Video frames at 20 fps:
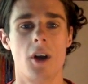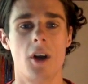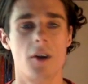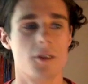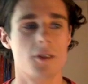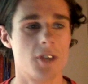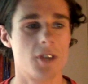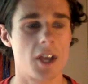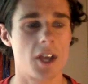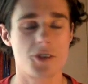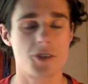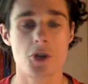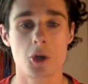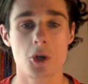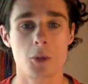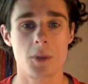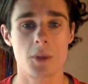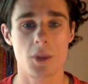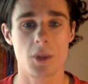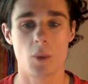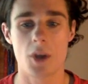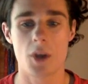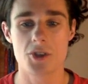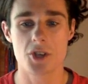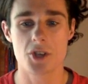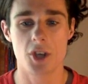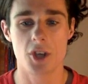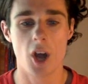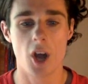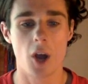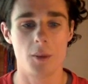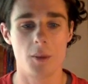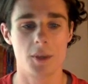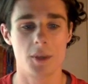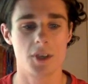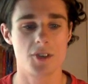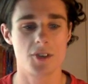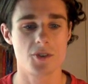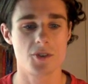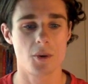yeah, Tuke would be the one to go
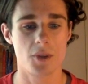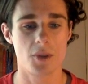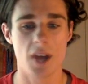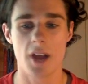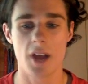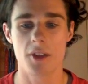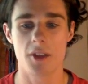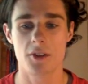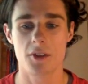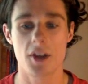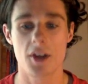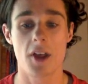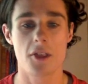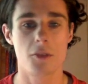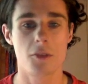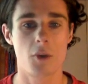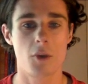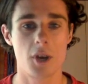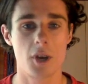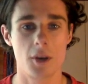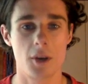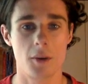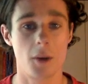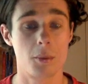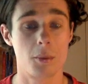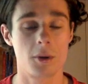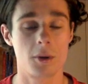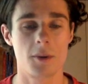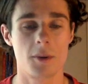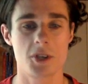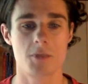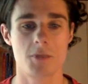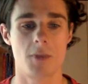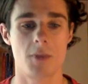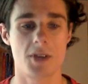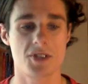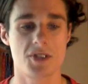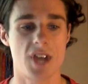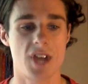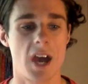because all the other 3 are pretty much
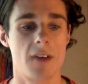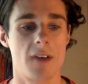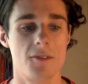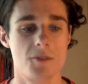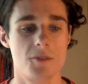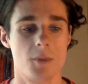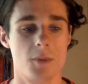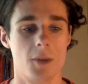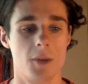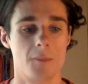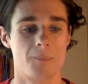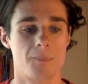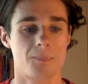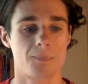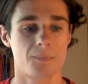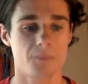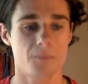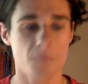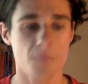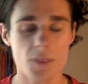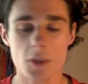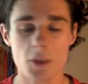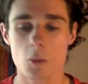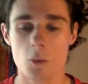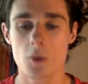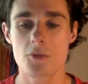must-haves. But with